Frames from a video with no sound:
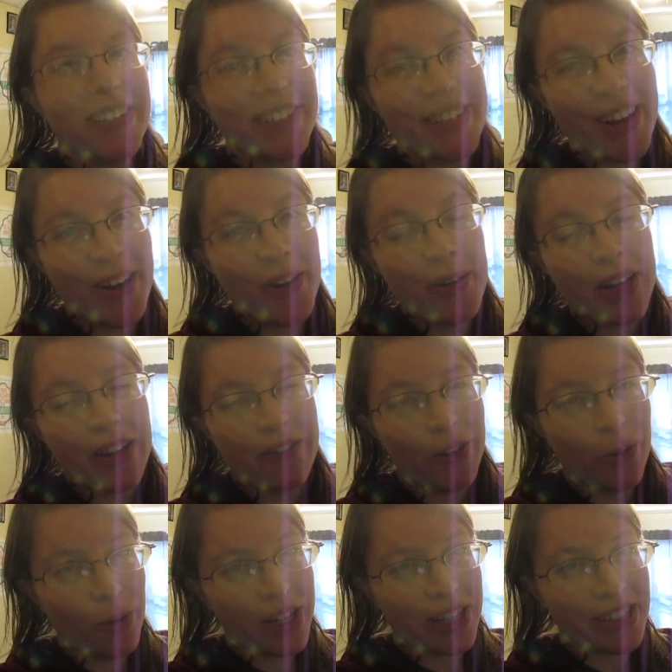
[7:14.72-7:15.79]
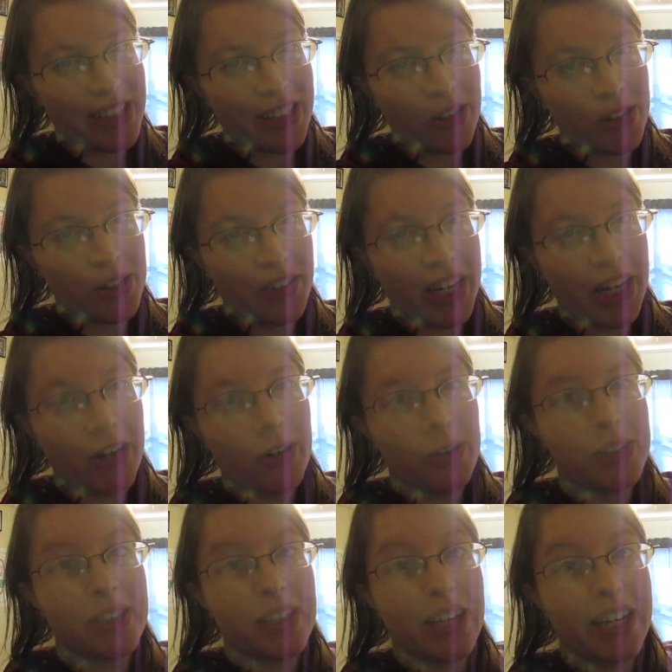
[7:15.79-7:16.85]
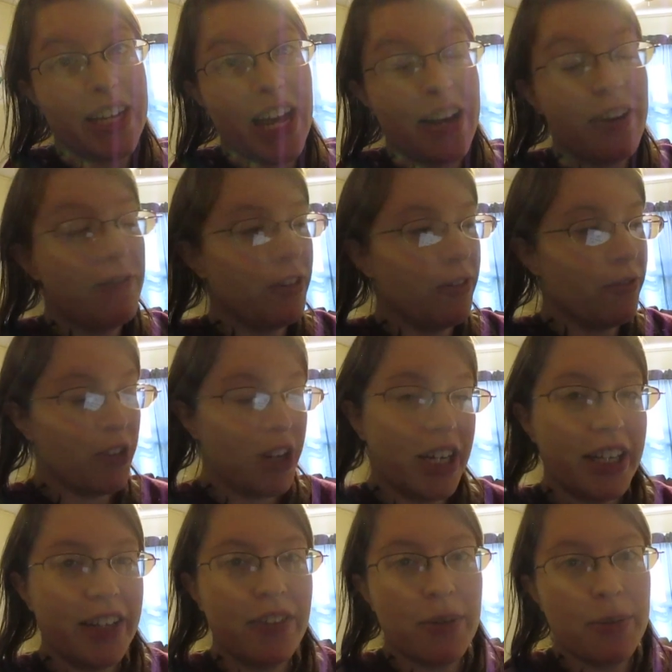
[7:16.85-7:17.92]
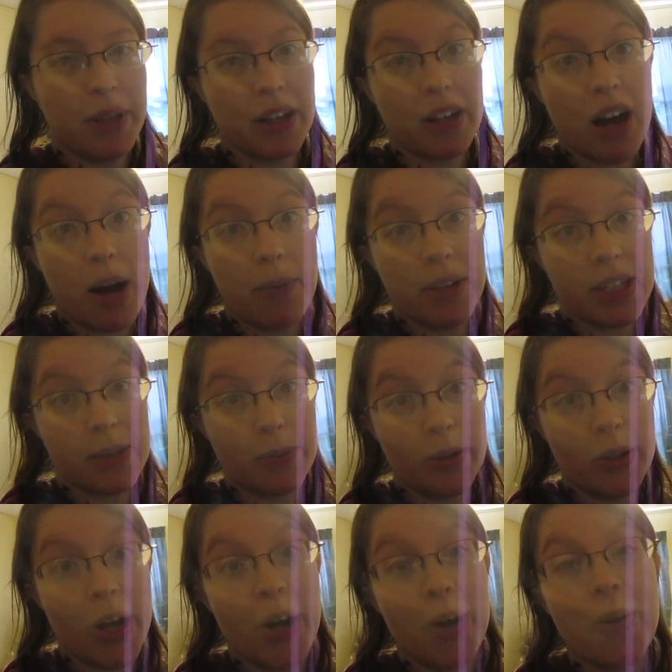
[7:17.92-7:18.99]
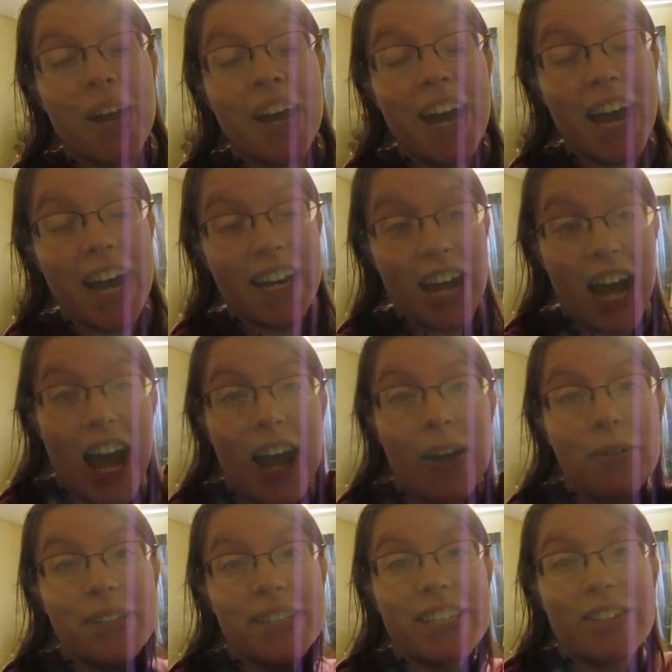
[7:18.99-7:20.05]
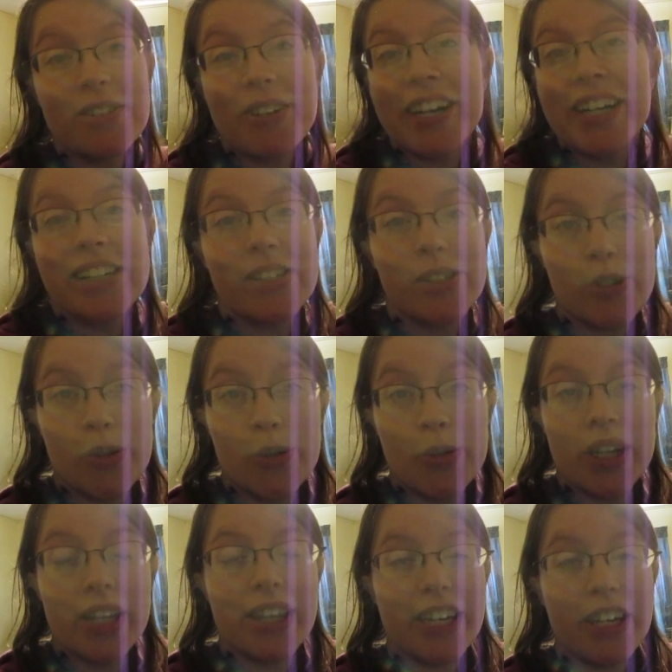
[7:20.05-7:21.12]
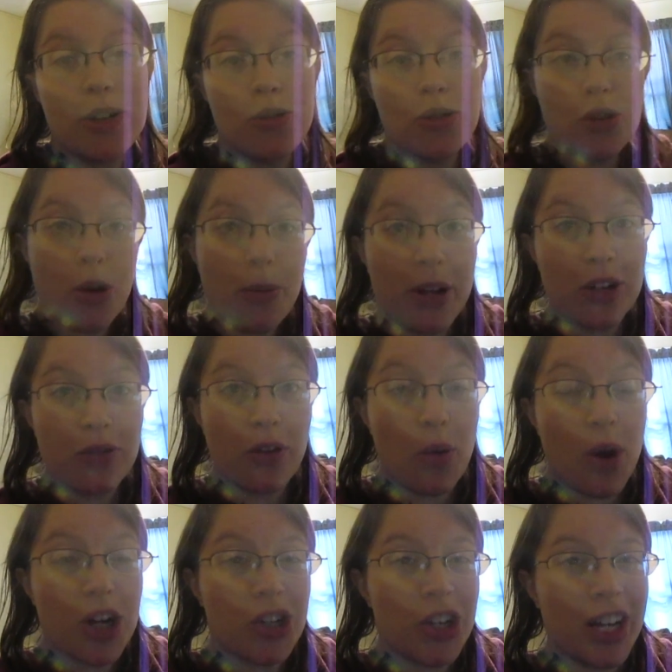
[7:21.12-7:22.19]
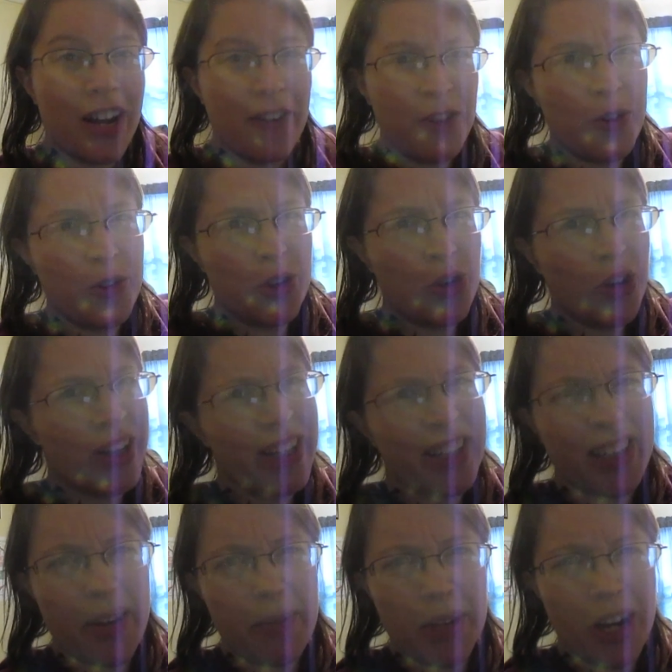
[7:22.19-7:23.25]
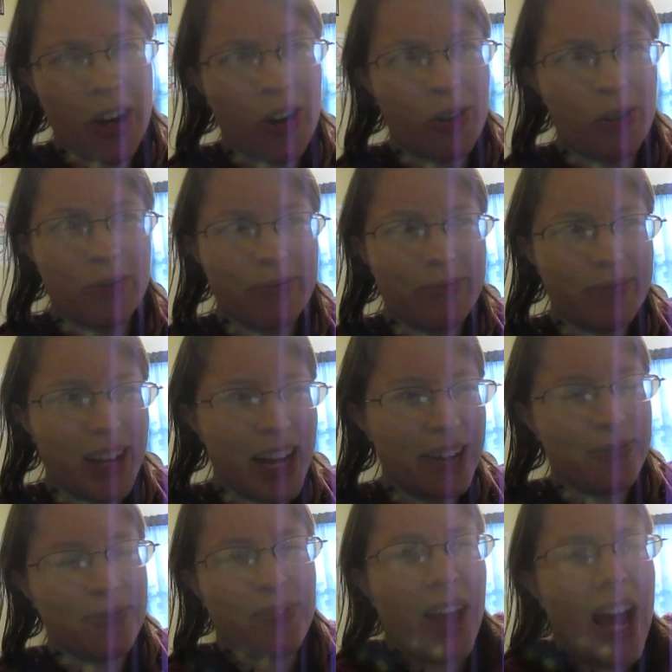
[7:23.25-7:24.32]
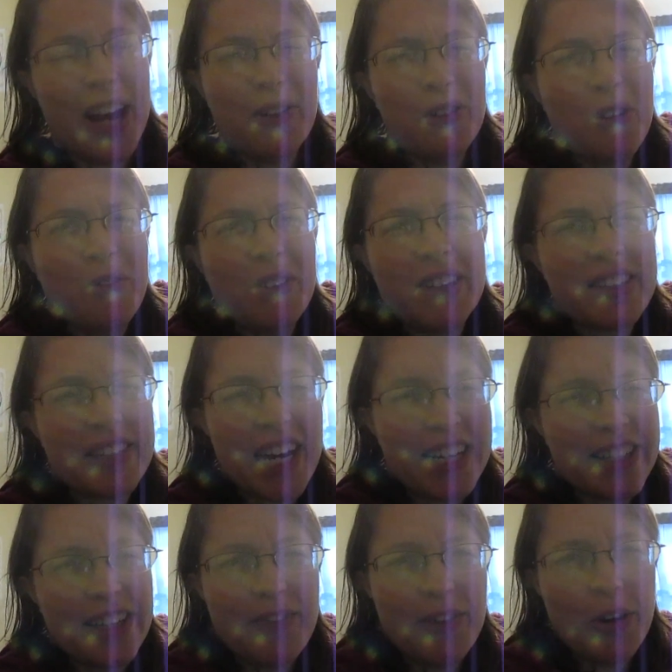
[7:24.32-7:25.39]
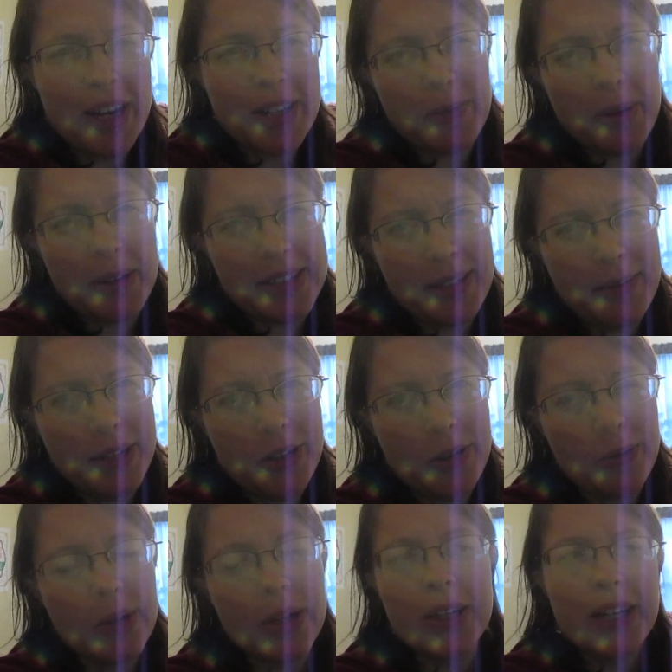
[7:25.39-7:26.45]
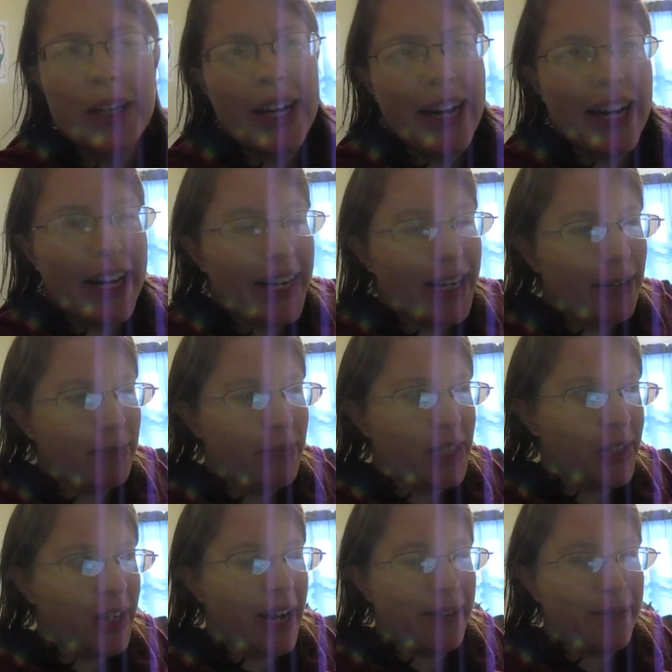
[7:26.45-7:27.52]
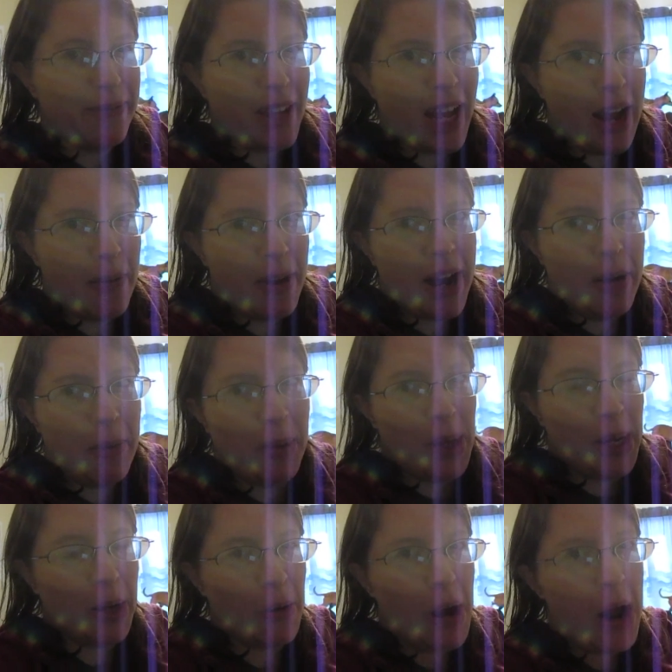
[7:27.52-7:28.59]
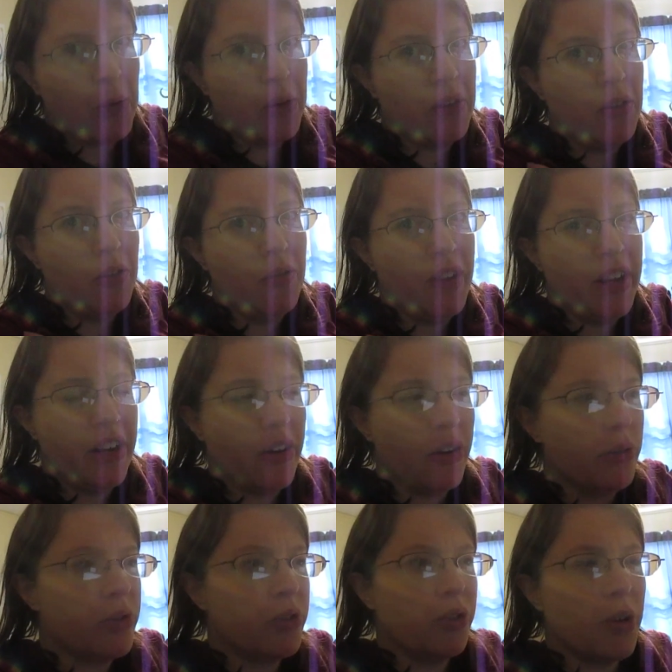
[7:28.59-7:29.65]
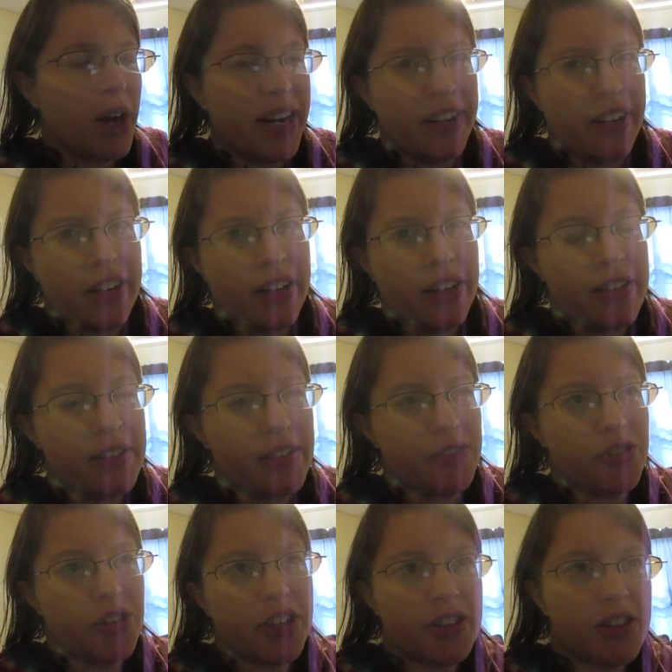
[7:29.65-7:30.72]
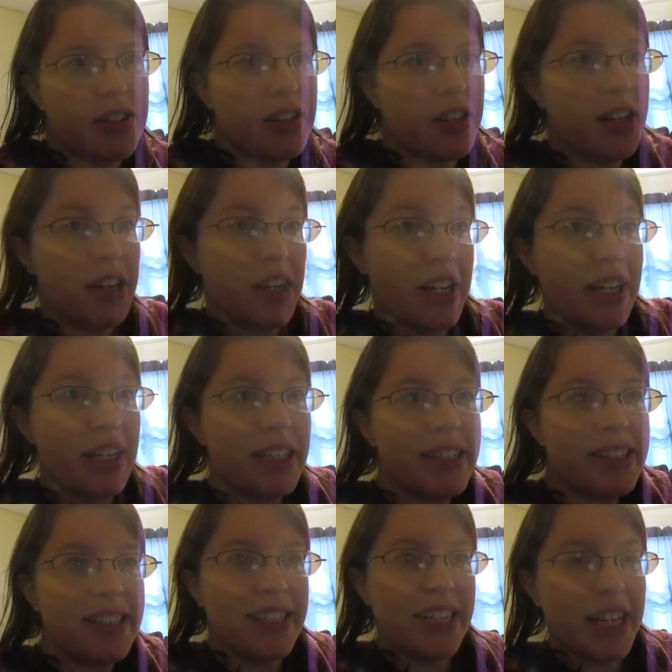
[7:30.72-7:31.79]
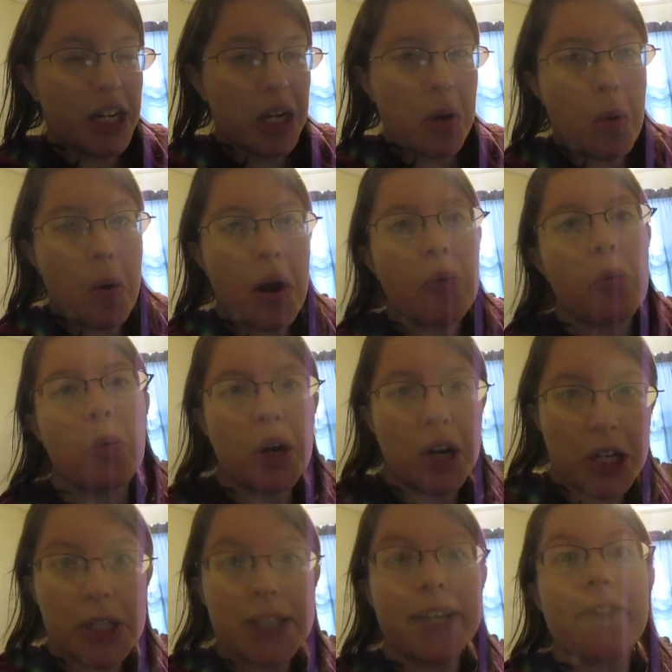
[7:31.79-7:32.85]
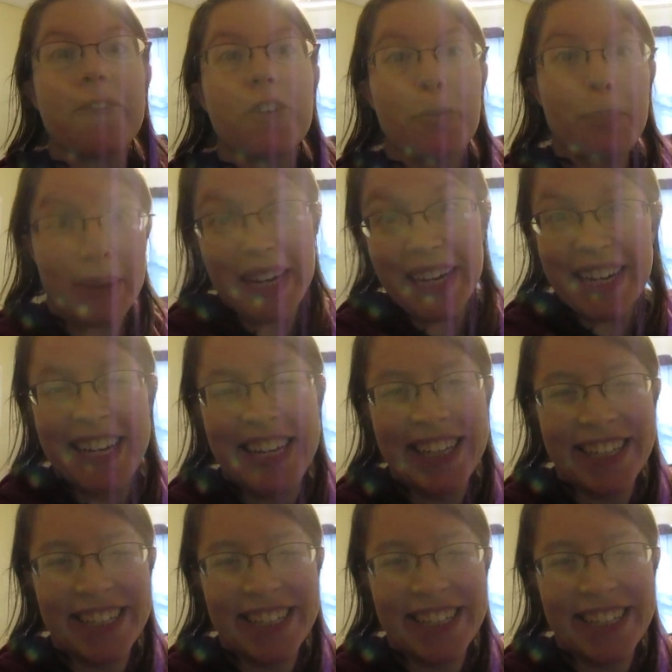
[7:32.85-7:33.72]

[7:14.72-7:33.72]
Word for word: So if you want to see those videos, again, feel free to leave them in the comments below. And I will see you guys soon. Thank you so much for watching. If you enjoyed this, let me know. I, I don't know if this is kind of stuff you guys want to see me do. Um, so yeah, I'm kind of playing around with new videos, new ideas, and just seeing what works for me.